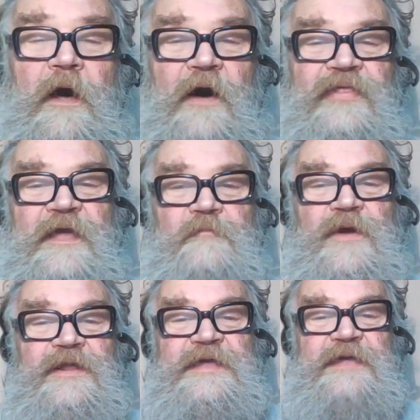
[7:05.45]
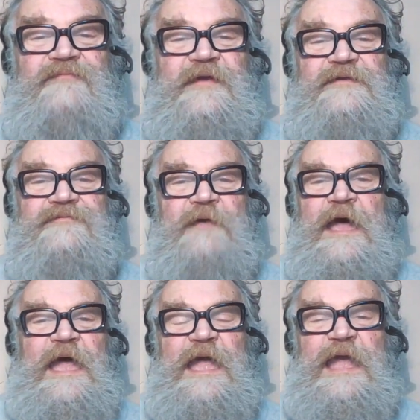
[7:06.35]
I think I'm going to give it
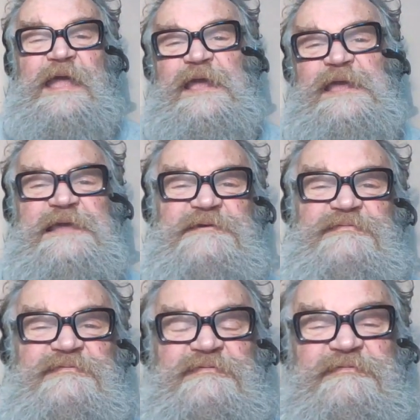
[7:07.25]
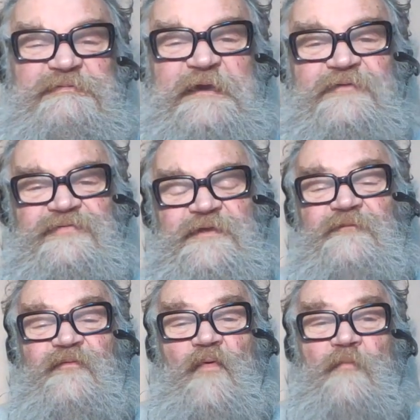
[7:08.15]
a 6
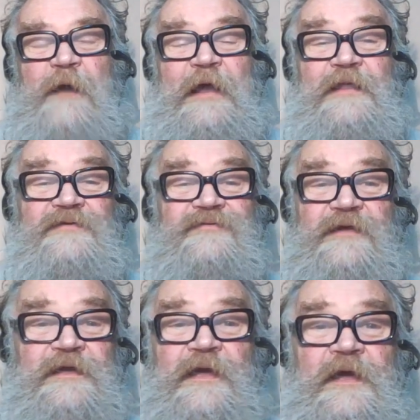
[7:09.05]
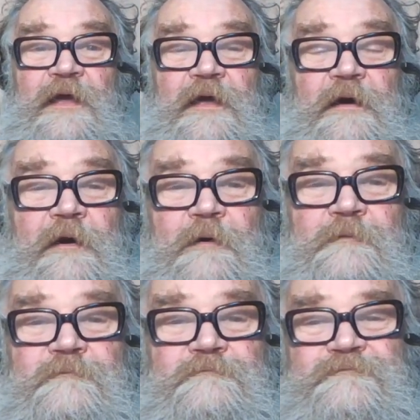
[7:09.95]
in formality,
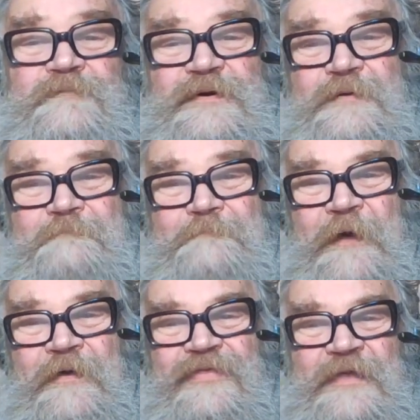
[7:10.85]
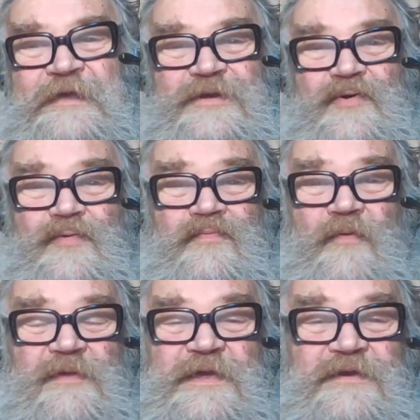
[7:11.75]
but I think you could
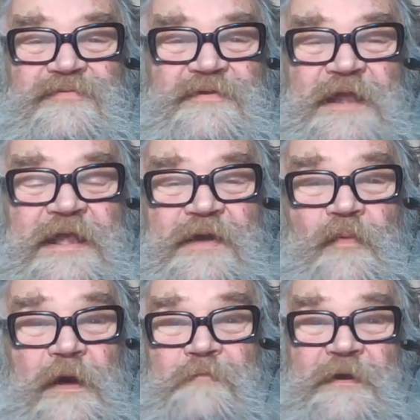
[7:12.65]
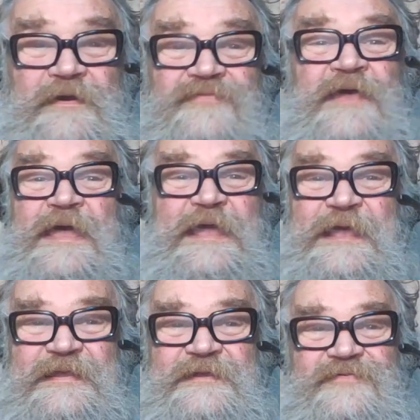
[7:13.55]
probably use it anywhere because
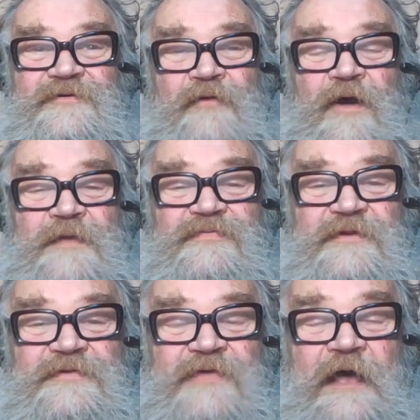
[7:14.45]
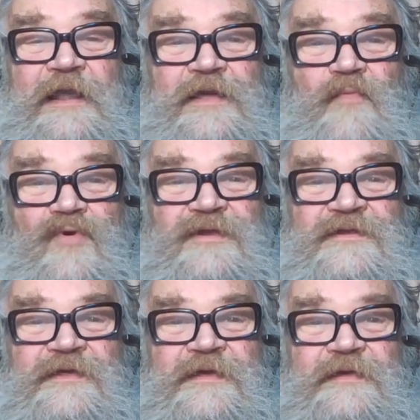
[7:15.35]
it describes exactly what
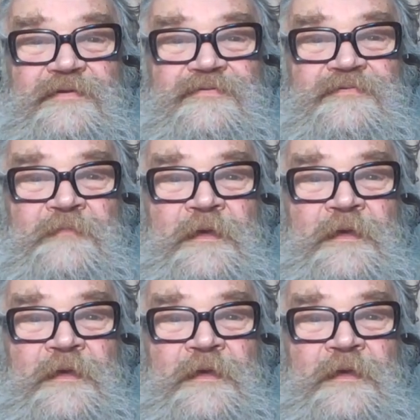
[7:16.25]
it is.